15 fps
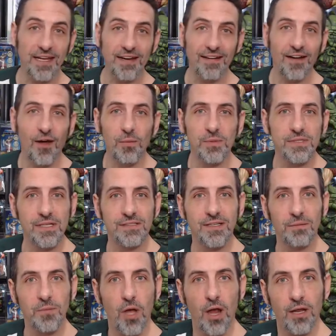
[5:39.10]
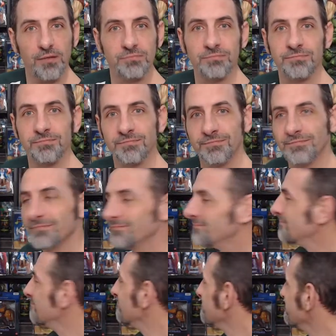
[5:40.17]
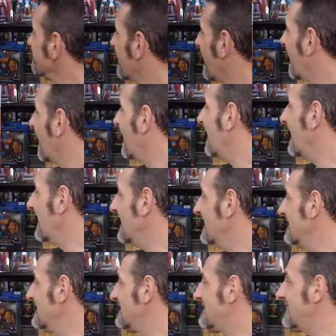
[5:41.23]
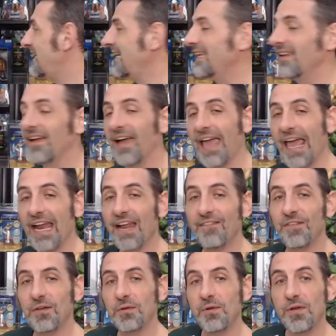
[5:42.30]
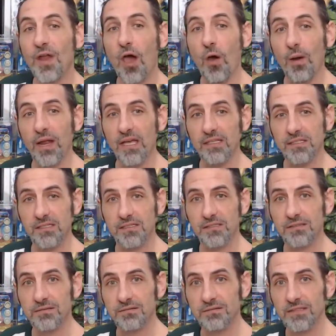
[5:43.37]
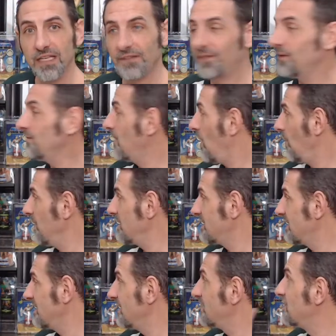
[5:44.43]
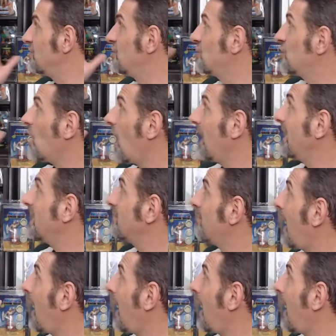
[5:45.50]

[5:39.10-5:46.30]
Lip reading: here. I almost said something naughty. Is Teela. And if you notice in this giant